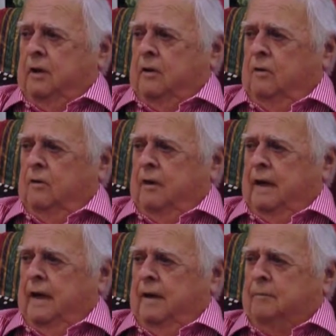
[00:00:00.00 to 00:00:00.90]
including the
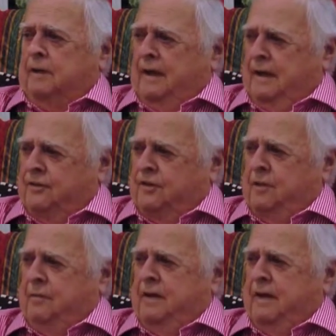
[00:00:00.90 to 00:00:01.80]
captain, had to see
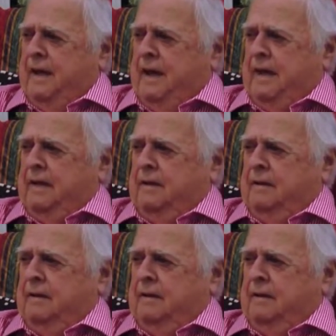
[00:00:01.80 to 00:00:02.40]
me to get it.